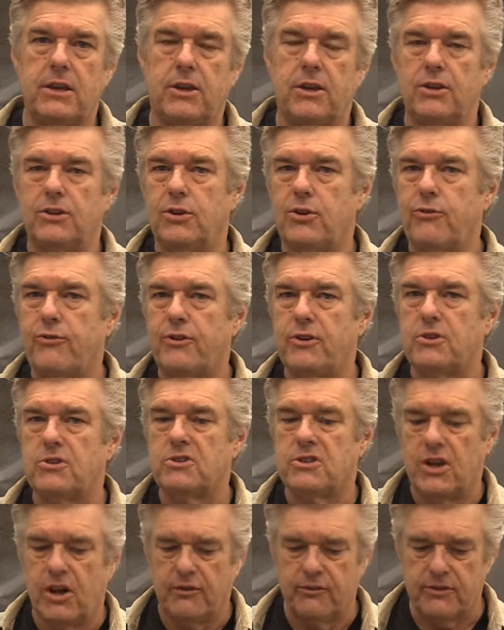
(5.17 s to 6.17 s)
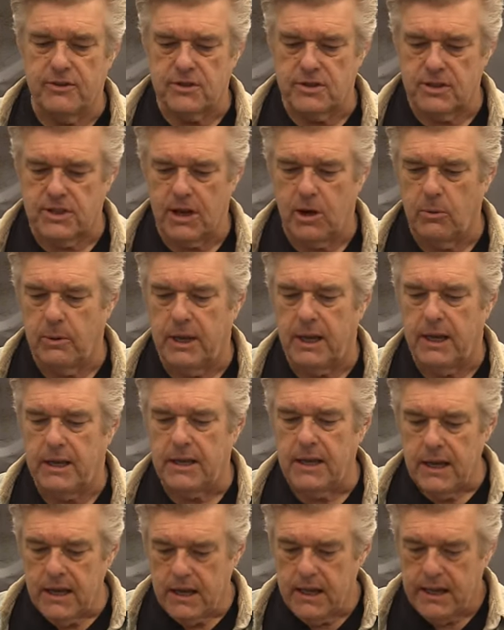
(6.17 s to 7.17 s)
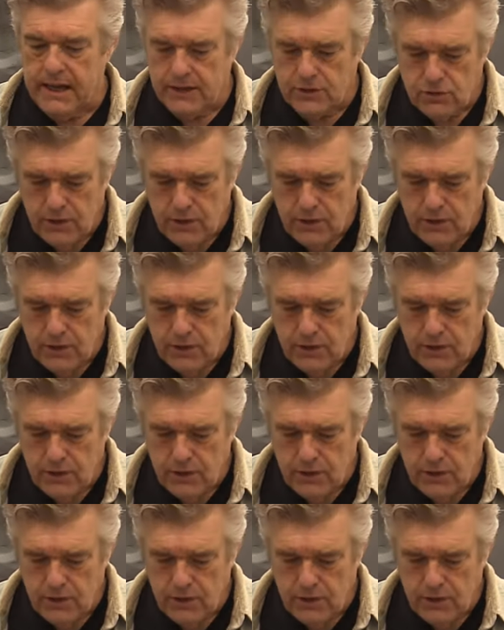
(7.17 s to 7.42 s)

you can do for yourself is to go in and